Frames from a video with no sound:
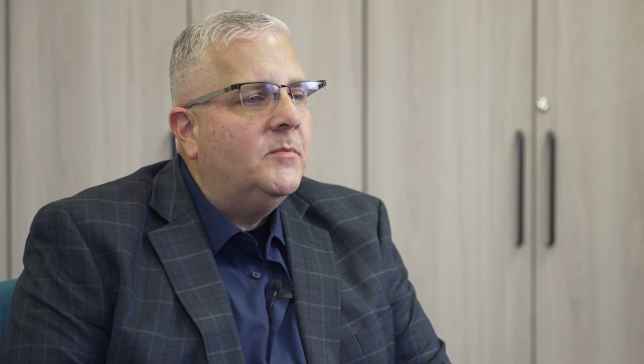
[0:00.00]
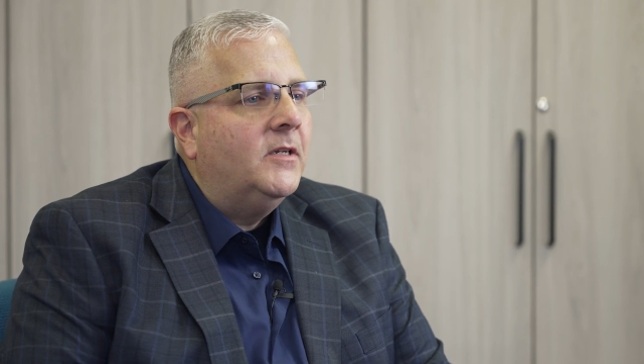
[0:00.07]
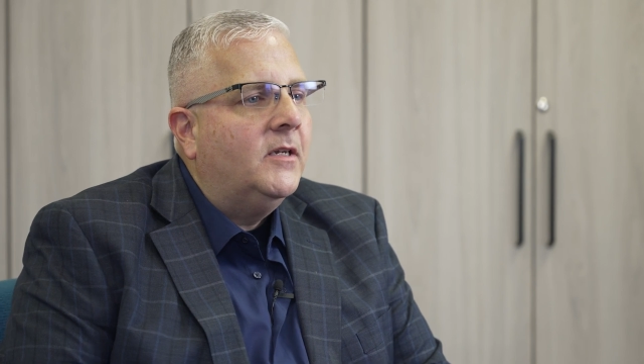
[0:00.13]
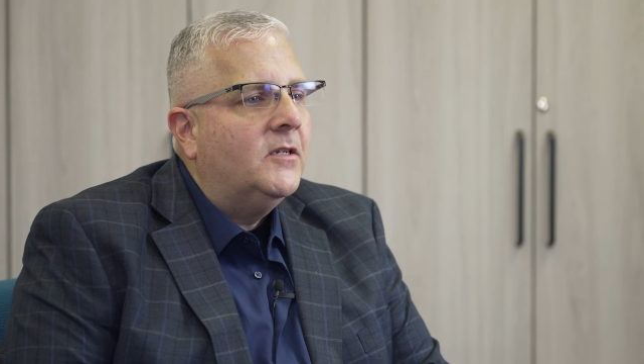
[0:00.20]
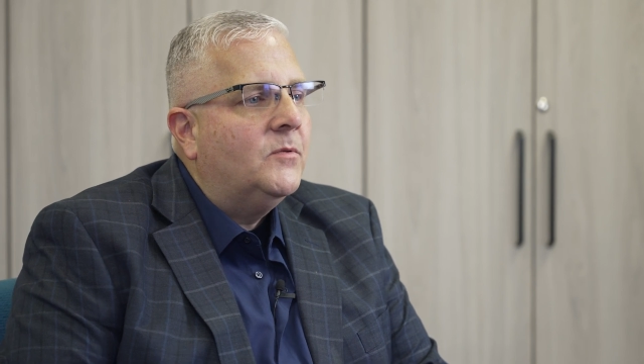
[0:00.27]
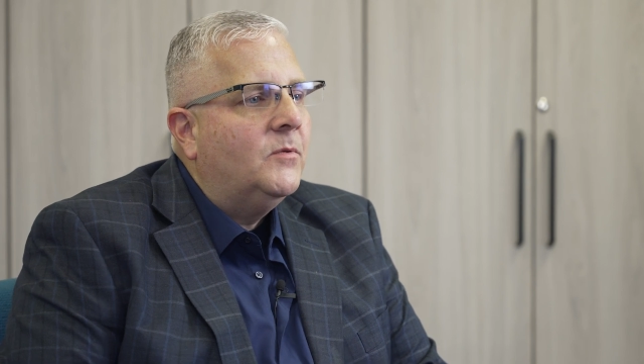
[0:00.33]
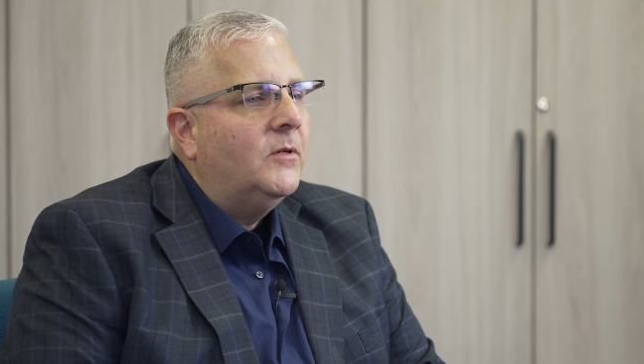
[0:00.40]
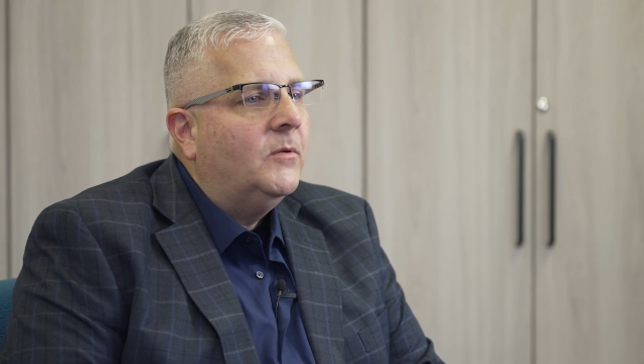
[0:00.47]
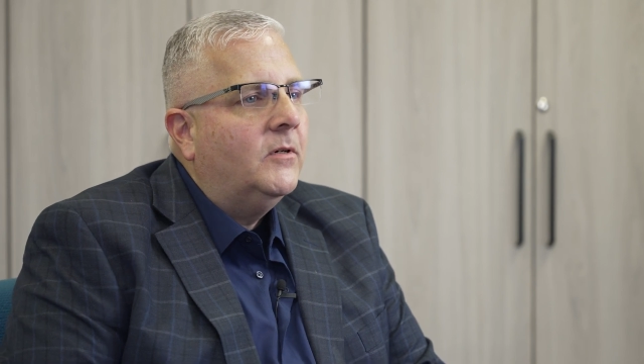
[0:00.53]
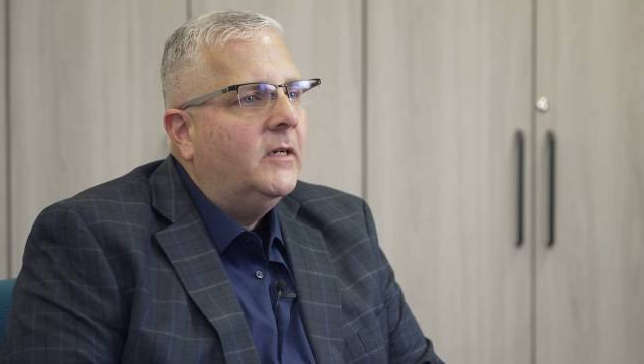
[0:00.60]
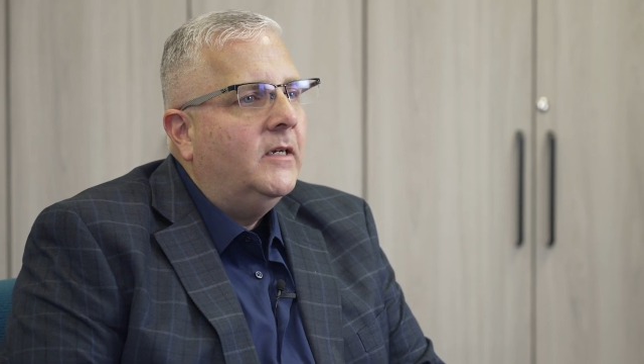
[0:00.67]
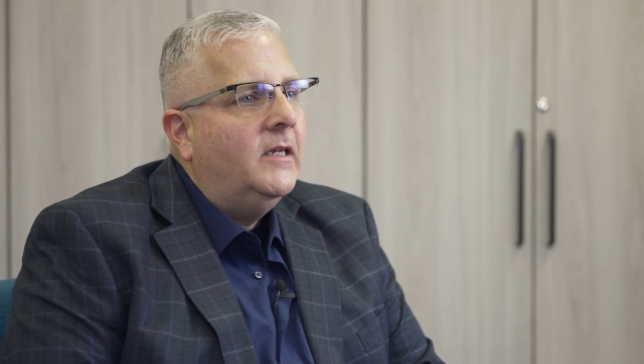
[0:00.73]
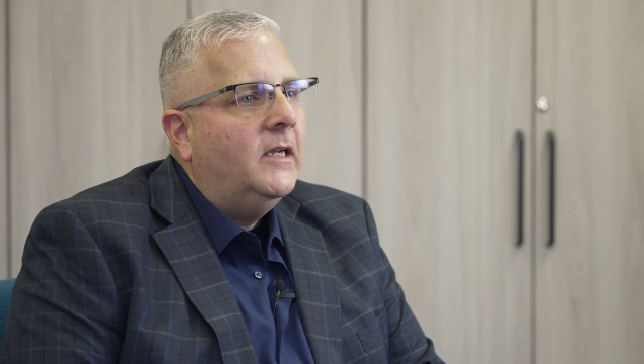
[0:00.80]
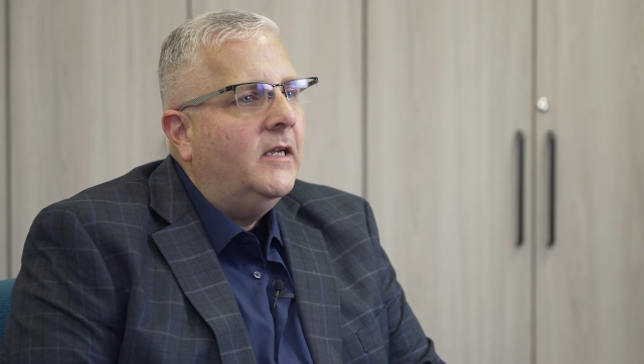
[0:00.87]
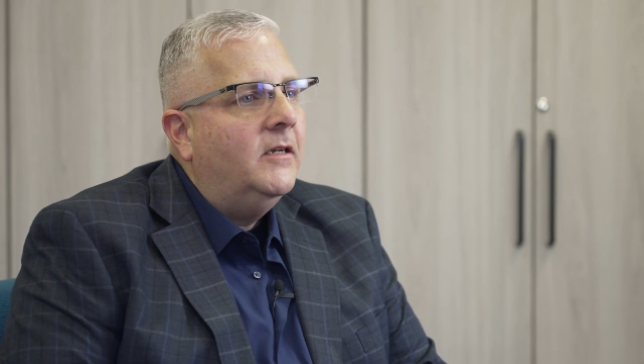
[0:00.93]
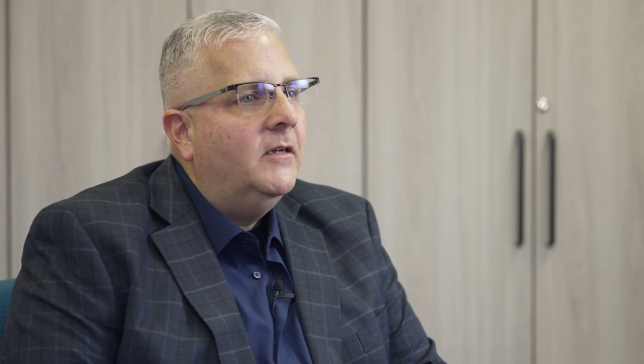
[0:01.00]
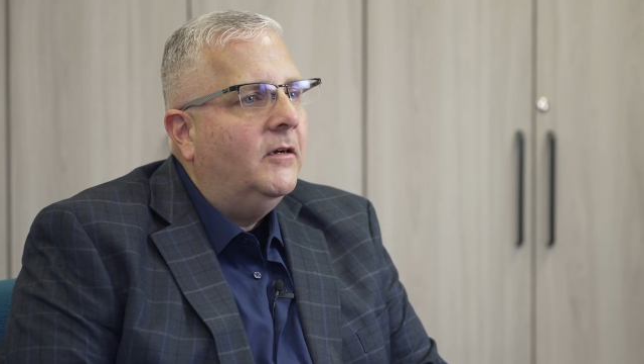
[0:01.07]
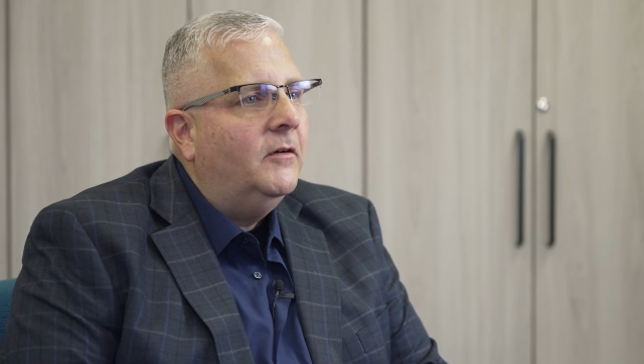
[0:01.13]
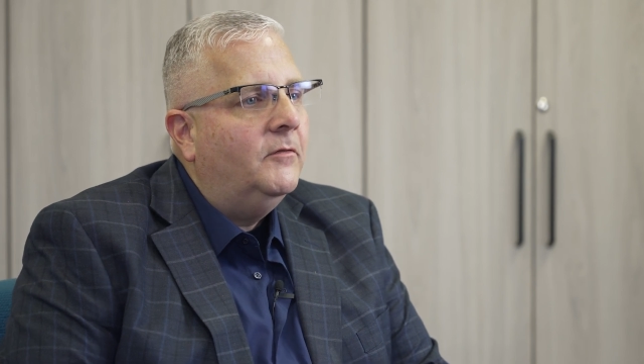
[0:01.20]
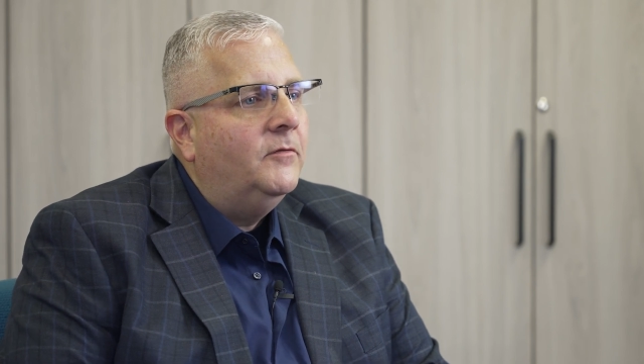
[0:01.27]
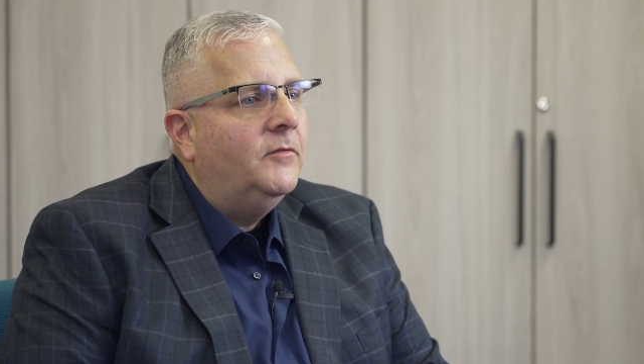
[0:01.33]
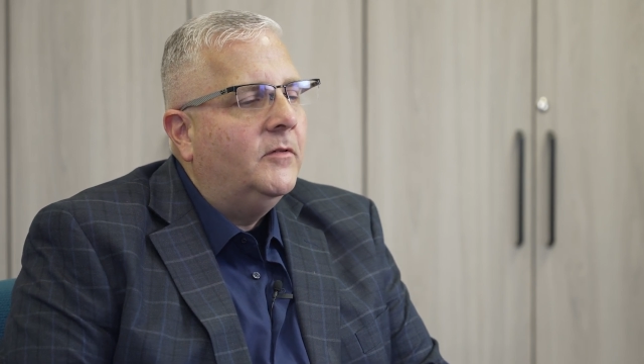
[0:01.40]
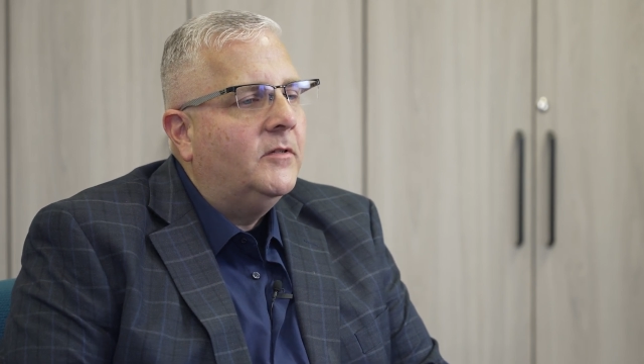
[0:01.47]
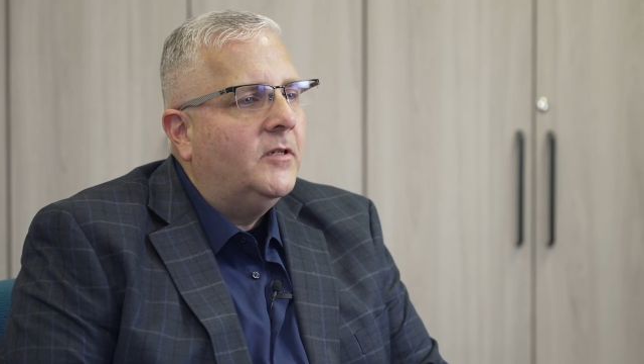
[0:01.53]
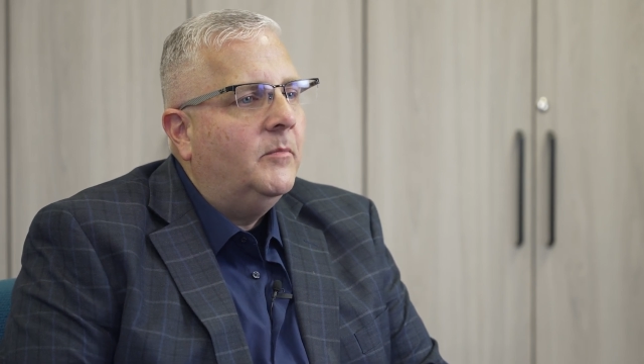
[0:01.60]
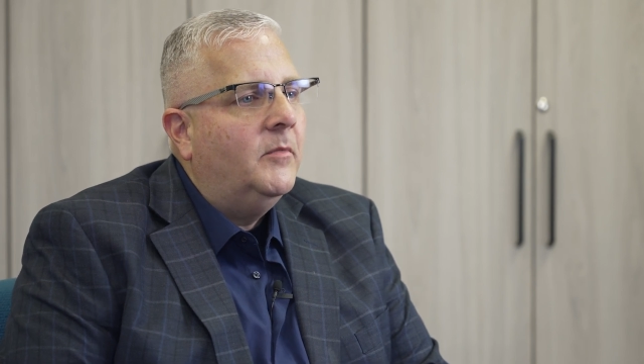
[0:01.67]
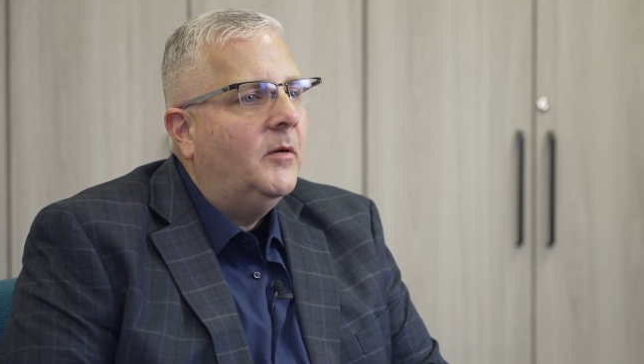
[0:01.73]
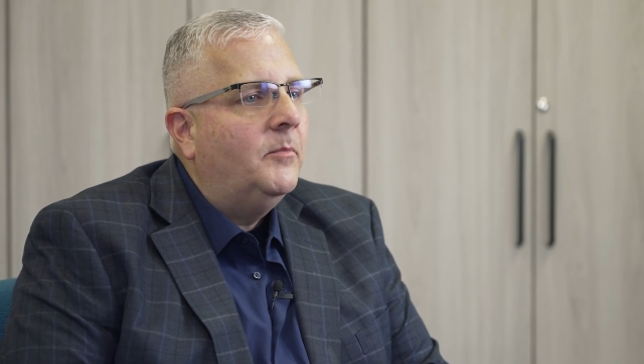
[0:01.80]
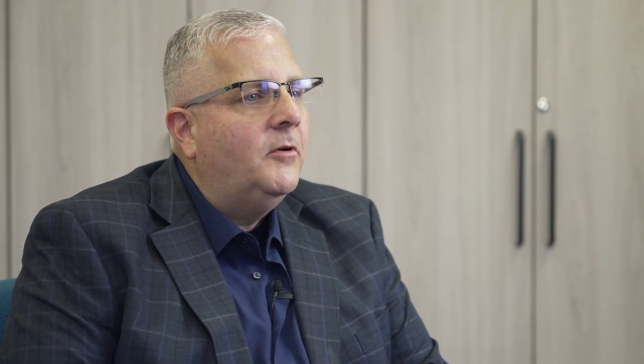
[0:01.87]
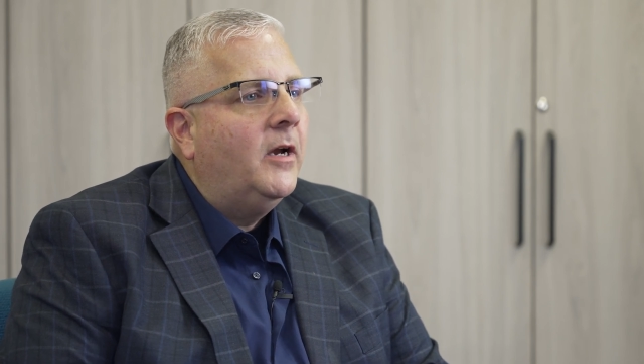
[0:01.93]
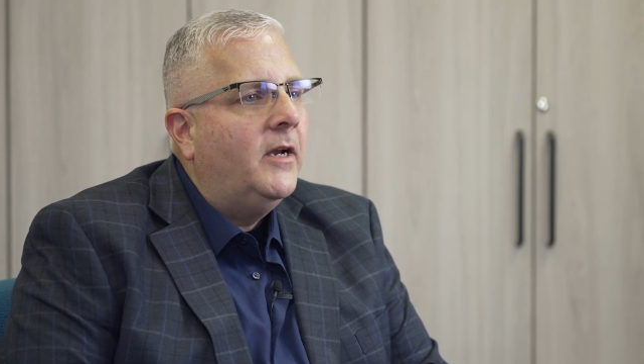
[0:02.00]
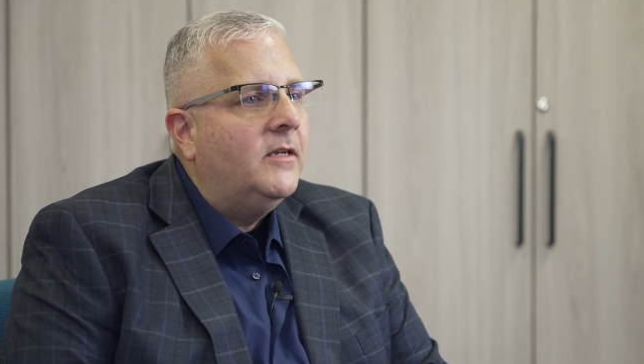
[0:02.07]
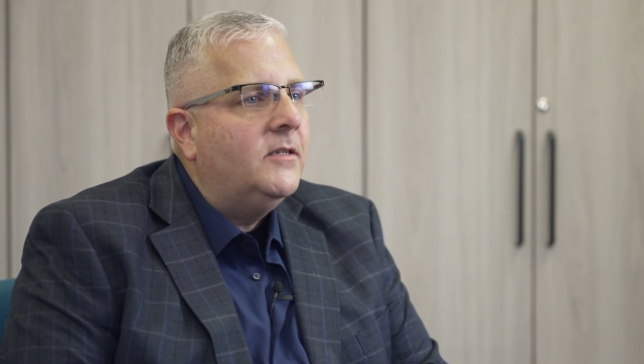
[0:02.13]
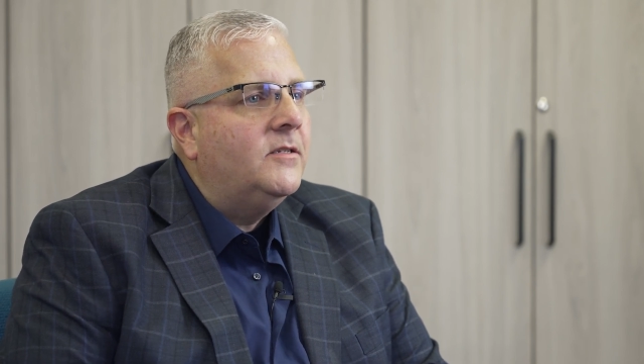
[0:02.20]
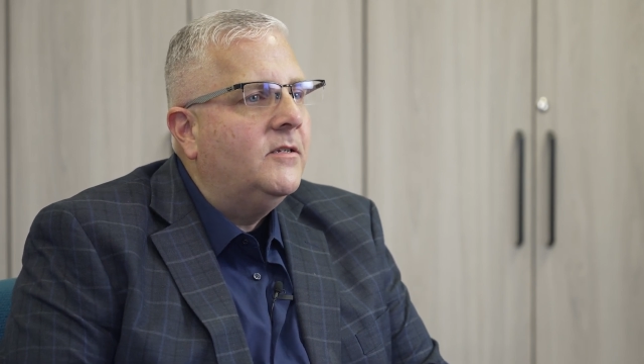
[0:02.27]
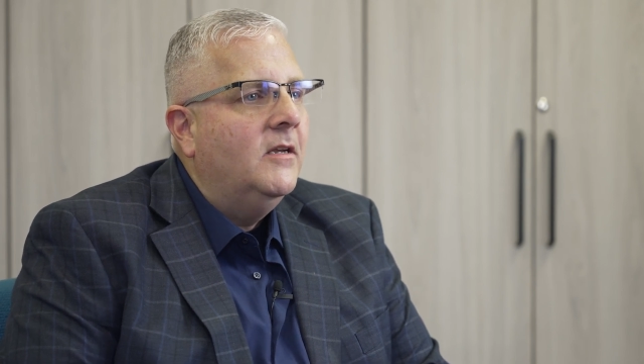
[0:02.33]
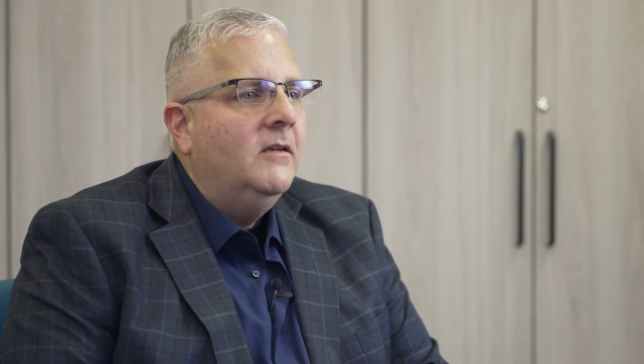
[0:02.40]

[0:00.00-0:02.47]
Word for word: because we were in need of some upgrades,